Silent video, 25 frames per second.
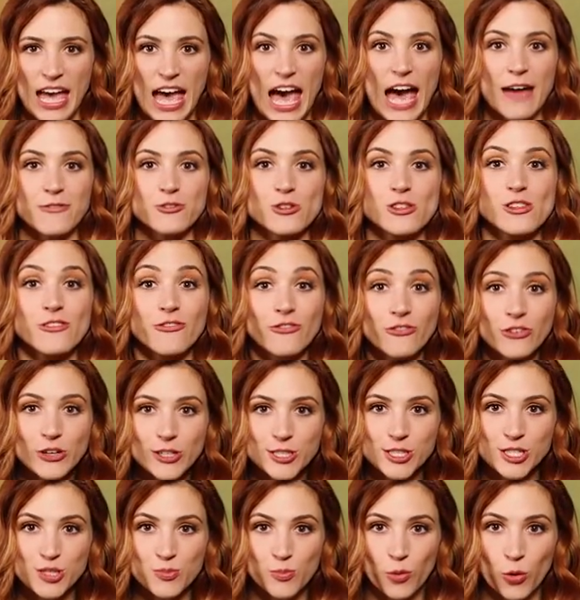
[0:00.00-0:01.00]
After the
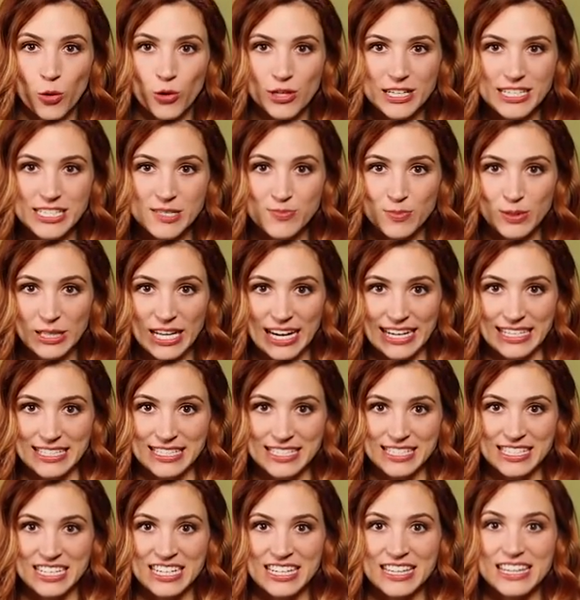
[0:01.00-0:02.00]
first board is
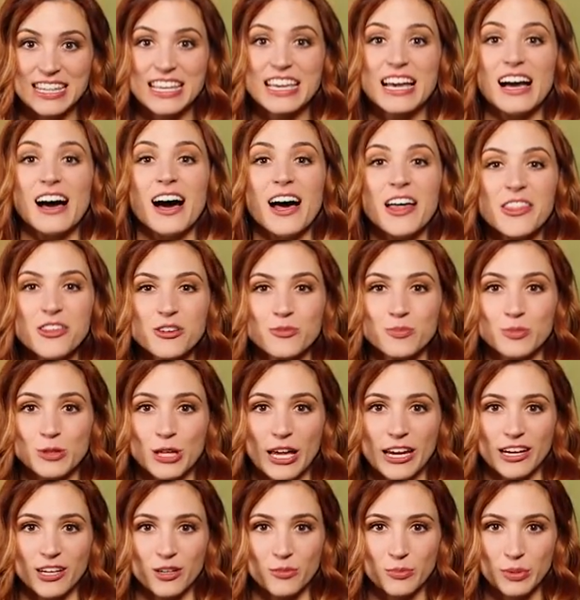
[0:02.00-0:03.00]
placed, the other
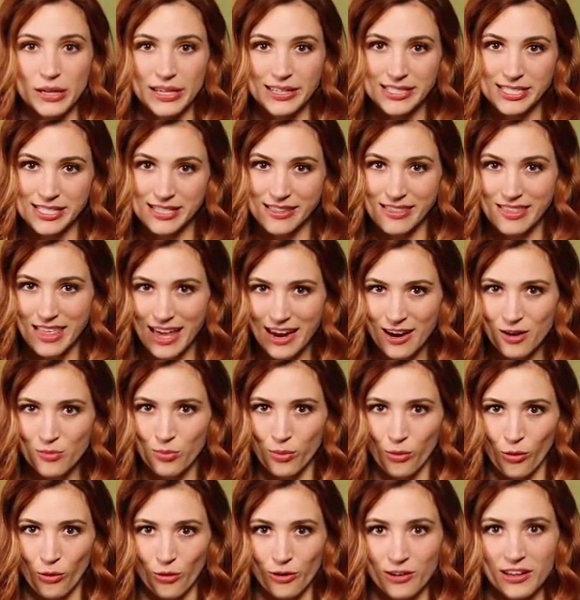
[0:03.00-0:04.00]
player picks their
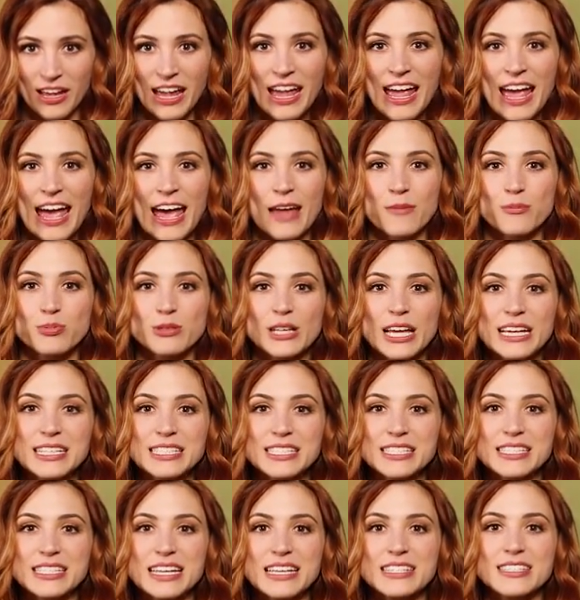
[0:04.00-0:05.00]
board and
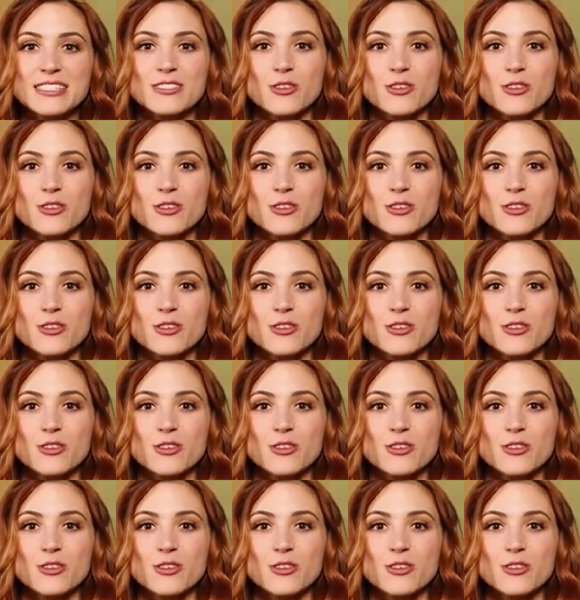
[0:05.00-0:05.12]
places it